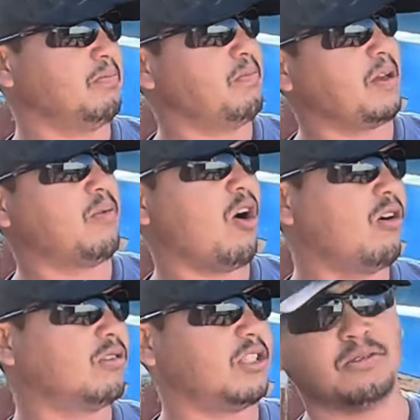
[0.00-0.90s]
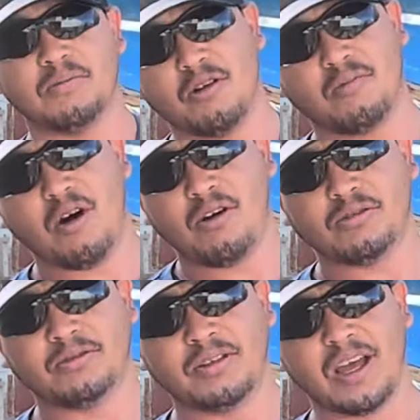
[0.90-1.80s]
Big boat, the small boat,
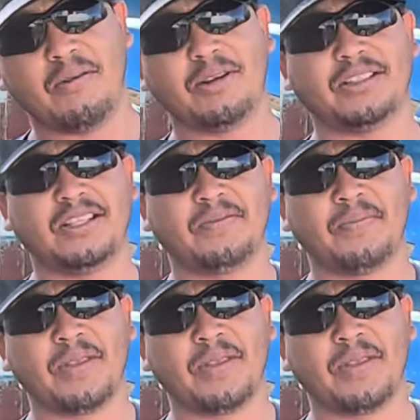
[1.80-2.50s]
everything.